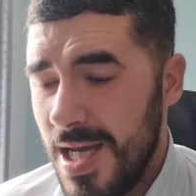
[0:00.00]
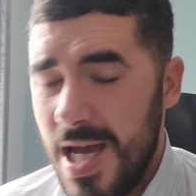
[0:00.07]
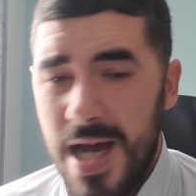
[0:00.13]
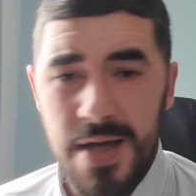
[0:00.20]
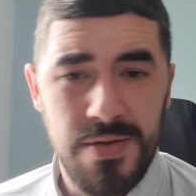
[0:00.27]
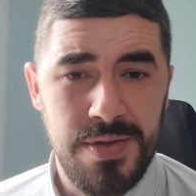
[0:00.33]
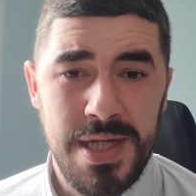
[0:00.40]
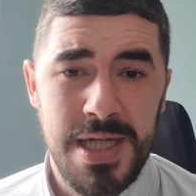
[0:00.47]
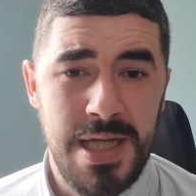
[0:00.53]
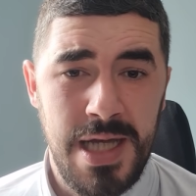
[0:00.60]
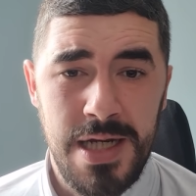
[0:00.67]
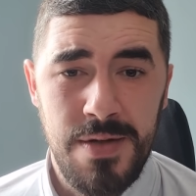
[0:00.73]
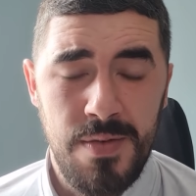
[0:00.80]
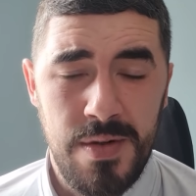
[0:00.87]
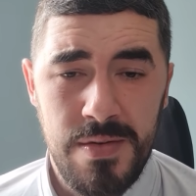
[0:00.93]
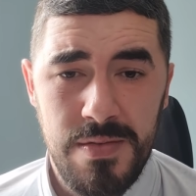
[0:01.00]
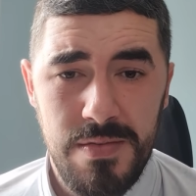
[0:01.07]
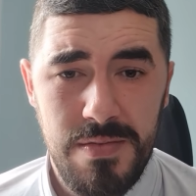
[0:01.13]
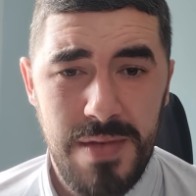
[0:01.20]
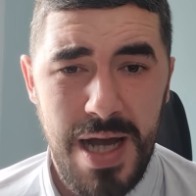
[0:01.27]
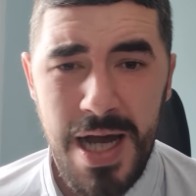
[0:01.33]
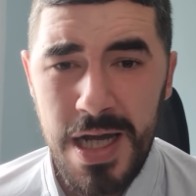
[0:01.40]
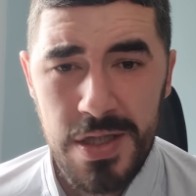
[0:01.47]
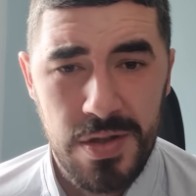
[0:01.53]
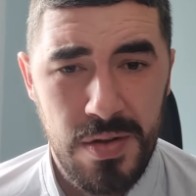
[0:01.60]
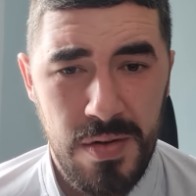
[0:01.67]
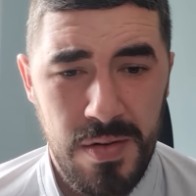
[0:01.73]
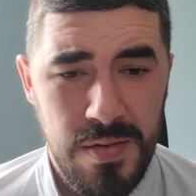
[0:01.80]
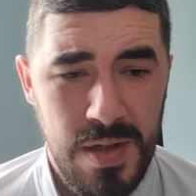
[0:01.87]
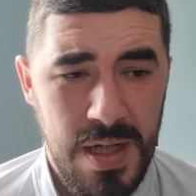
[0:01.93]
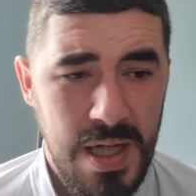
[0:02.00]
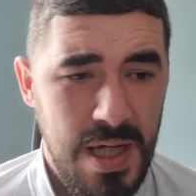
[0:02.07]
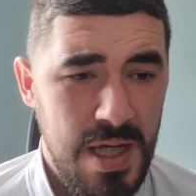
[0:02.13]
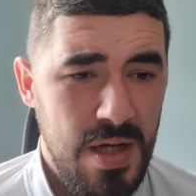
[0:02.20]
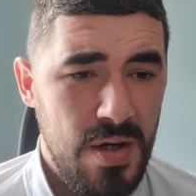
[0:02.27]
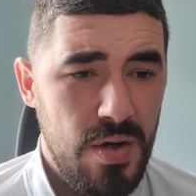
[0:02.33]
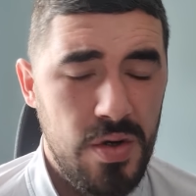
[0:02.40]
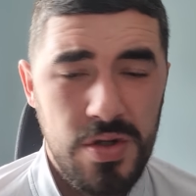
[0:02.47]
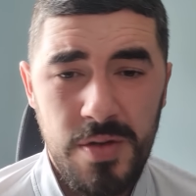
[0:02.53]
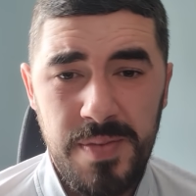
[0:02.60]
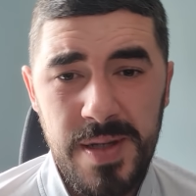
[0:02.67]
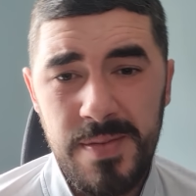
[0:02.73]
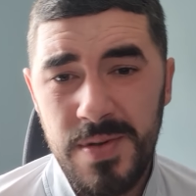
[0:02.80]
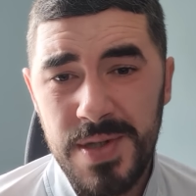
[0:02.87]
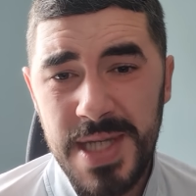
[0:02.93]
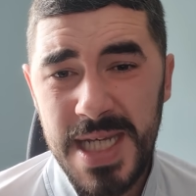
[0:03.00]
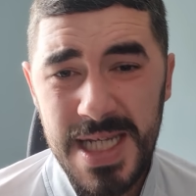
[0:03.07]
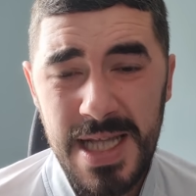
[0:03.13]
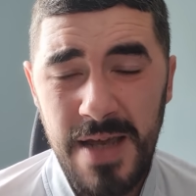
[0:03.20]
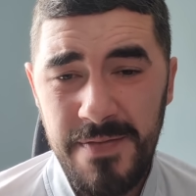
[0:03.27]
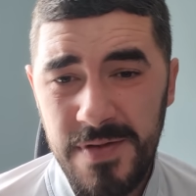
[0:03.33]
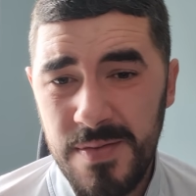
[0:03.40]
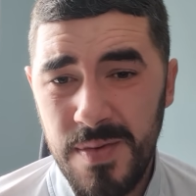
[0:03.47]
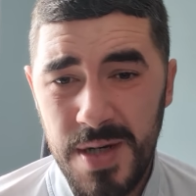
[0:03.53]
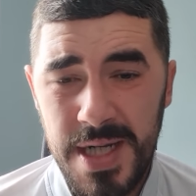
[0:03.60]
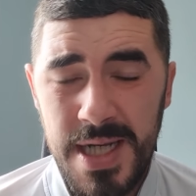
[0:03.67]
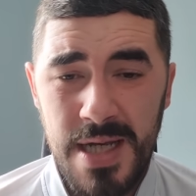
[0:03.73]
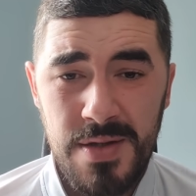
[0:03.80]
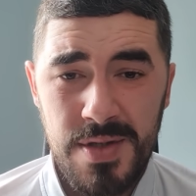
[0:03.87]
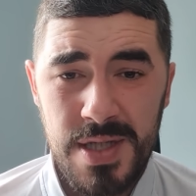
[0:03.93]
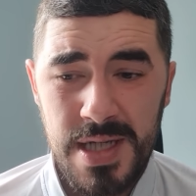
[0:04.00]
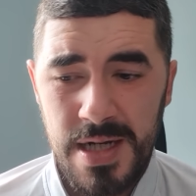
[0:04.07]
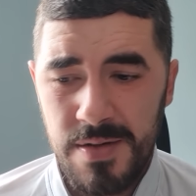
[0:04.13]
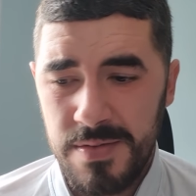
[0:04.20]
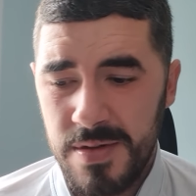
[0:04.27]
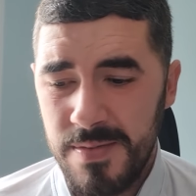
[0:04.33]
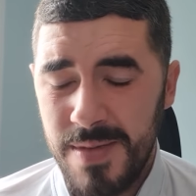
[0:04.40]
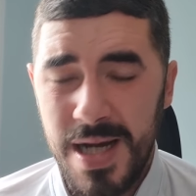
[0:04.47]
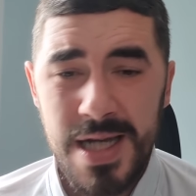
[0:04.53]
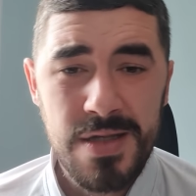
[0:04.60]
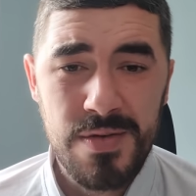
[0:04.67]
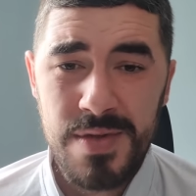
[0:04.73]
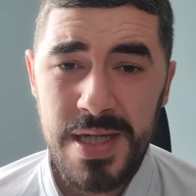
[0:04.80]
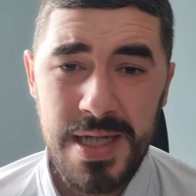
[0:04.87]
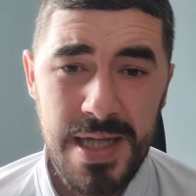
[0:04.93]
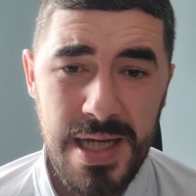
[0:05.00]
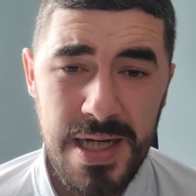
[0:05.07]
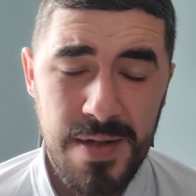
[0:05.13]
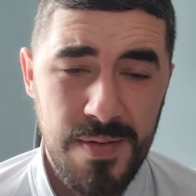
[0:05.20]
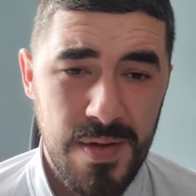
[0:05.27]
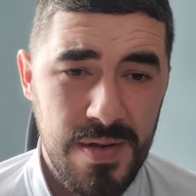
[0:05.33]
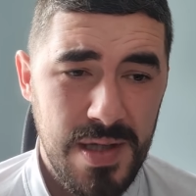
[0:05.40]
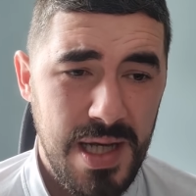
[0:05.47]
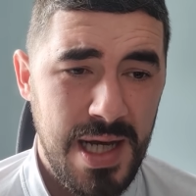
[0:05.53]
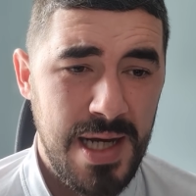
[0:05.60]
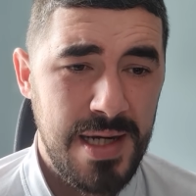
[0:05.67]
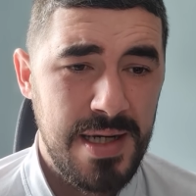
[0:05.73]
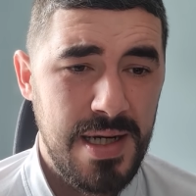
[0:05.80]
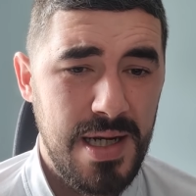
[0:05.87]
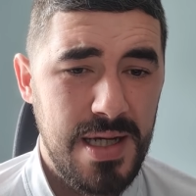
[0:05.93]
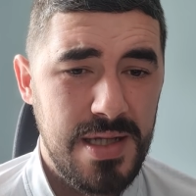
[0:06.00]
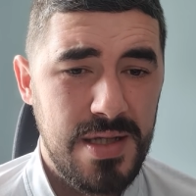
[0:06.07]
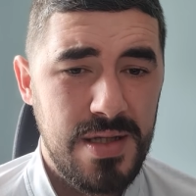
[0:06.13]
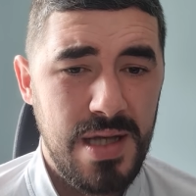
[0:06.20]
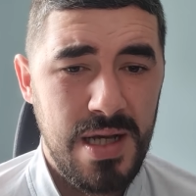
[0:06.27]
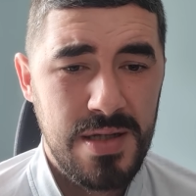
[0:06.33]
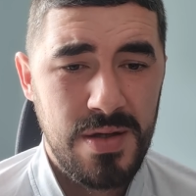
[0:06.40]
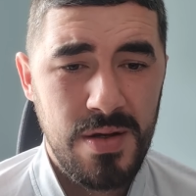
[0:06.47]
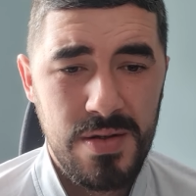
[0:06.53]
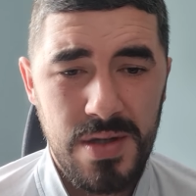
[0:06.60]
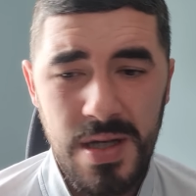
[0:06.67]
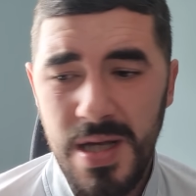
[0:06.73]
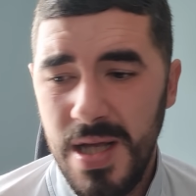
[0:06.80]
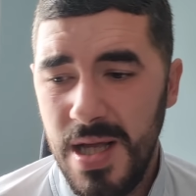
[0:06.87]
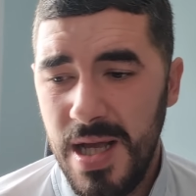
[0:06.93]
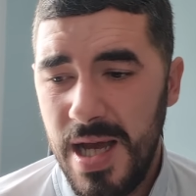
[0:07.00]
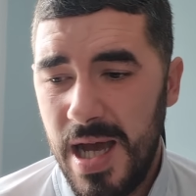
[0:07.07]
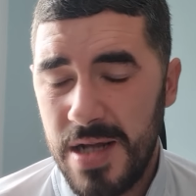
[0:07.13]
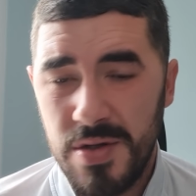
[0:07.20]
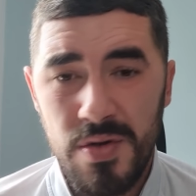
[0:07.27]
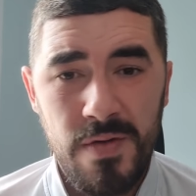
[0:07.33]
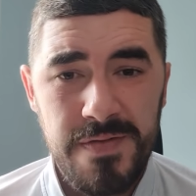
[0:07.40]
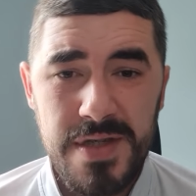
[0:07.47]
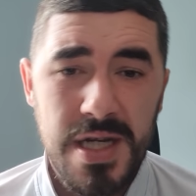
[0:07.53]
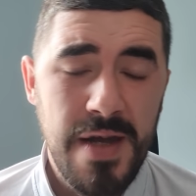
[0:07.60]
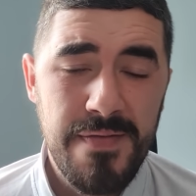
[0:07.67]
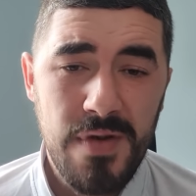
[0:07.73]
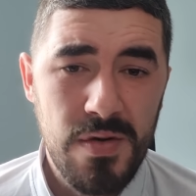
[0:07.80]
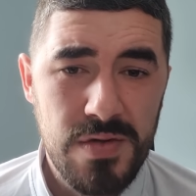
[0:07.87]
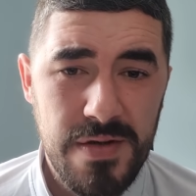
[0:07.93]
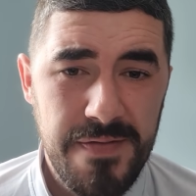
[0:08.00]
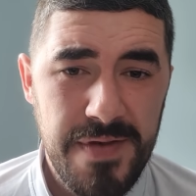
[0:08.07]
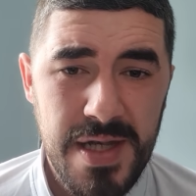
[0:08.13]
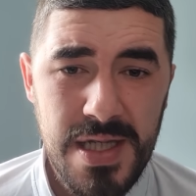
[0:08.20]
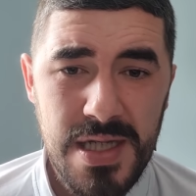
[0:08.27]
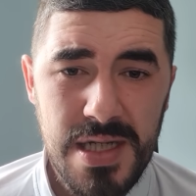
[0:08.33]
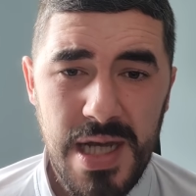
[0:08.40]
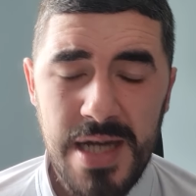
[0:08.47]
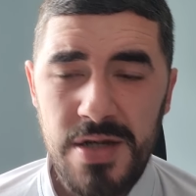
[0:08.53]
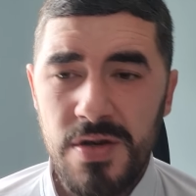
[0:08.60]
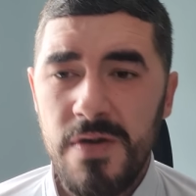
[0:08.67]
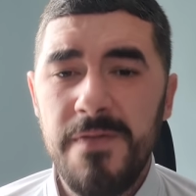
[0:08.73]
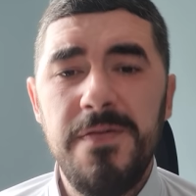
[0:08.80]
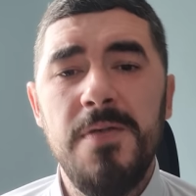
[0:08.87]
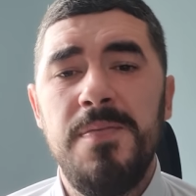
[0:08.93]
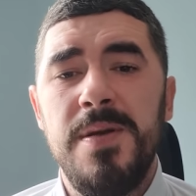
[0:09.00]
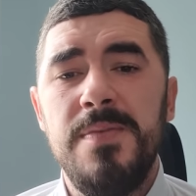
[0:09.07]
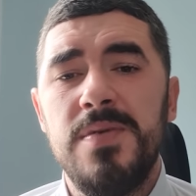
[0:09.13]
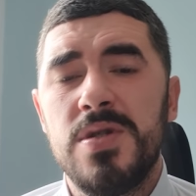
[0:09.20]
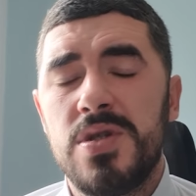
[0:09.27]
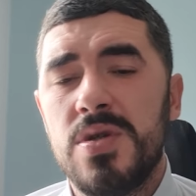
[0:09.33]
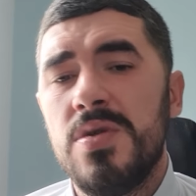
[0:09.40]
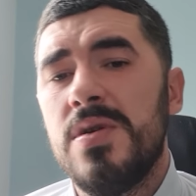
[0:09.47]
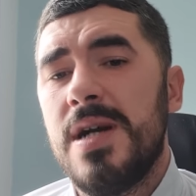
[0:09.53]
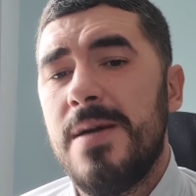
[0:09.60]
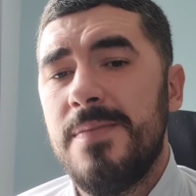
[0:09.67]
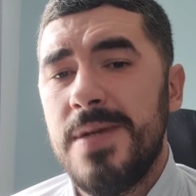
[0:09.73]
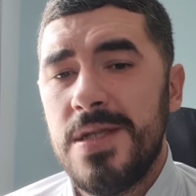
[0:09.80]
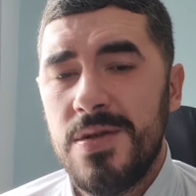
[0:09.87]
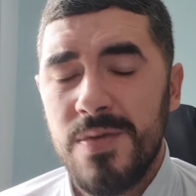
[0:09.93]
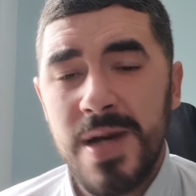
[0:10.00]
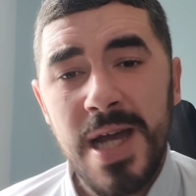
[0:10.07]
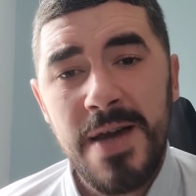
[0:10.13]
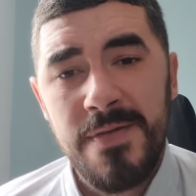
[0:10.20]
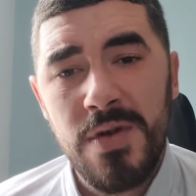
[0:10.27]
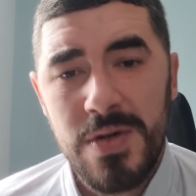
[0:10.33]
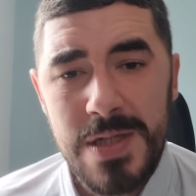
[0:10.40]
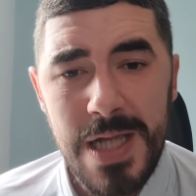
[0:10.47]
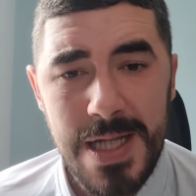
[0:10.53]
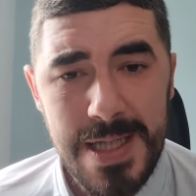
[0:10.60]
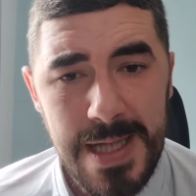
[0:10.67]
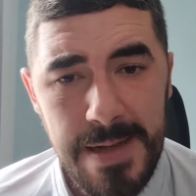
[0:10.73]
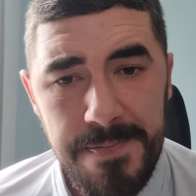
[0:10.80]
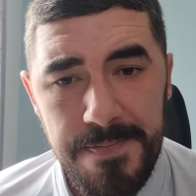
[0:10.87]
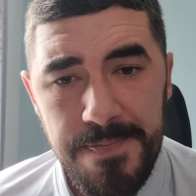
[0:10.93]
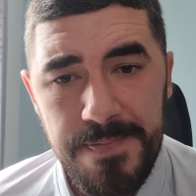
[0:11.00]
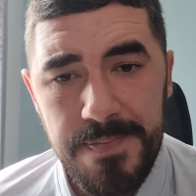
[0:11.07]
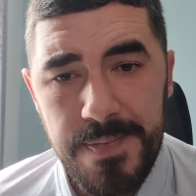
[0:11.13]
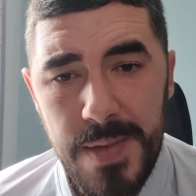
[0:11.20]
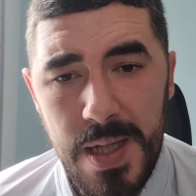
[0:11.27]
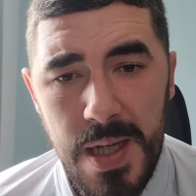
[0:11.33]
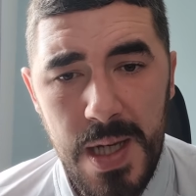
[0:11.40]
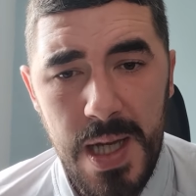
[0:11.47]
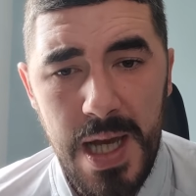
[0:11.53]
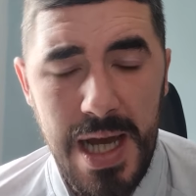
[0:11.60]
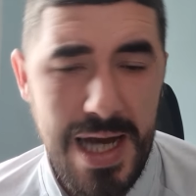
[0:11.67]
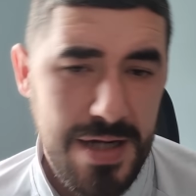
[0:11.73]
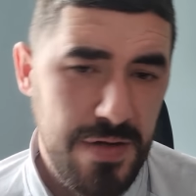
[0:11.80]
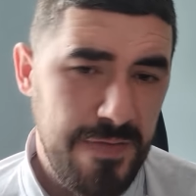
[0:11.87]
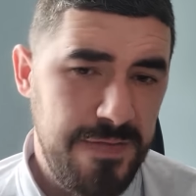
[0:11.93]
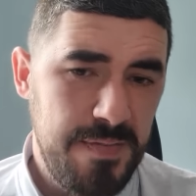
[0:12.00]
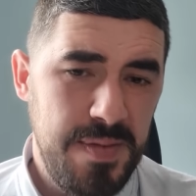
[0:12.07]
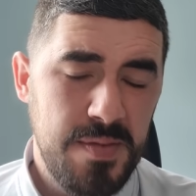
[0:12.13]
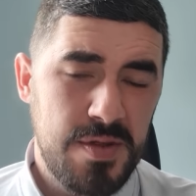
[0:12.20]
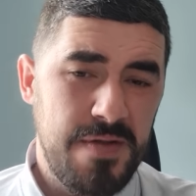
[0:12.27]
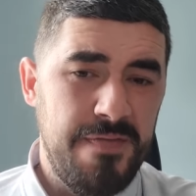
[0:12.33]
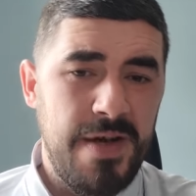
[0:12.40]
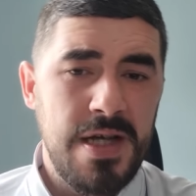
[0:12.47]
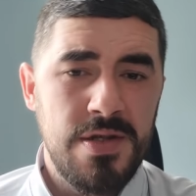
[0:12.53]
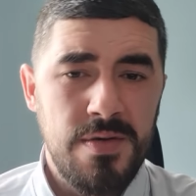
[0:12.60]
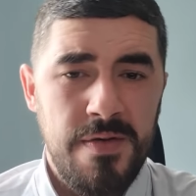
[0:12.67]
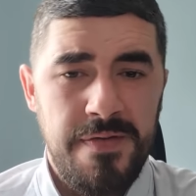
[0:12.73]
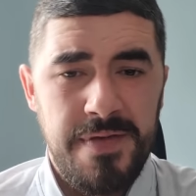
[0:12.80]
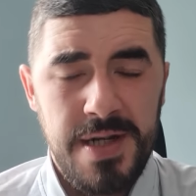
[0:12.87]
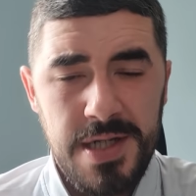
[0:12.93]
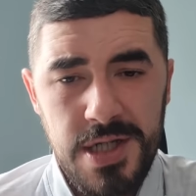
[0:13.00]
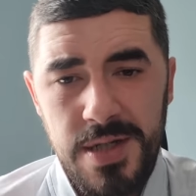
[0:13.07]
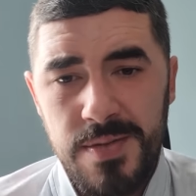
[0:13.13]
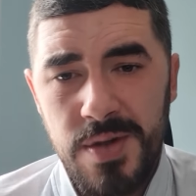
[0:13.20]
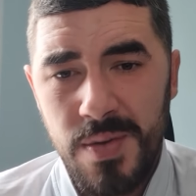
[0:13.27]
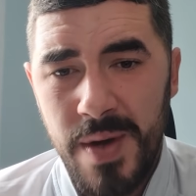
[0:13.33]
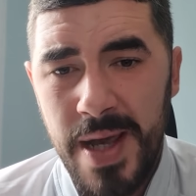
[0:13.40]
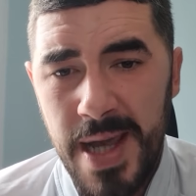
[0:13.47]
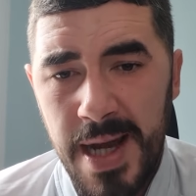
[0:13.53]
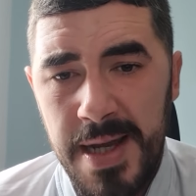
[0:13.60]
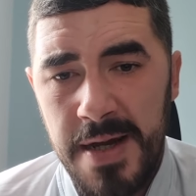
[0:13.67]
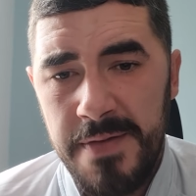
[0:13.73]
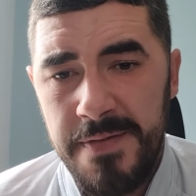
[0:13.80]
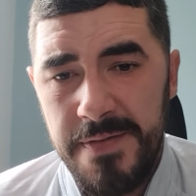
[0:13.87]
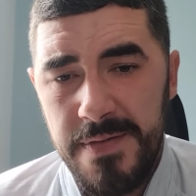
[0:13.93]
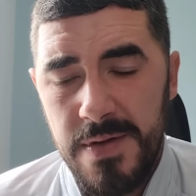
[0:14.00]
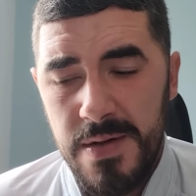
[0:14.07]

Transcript: I don't need anyone at all. Other people need everybody else to help them. I don't need anyone, and I'd love to have loads of friends. I'd love for people to look at me the way I've looked at them. I'd love for people to value a friendship the way I have.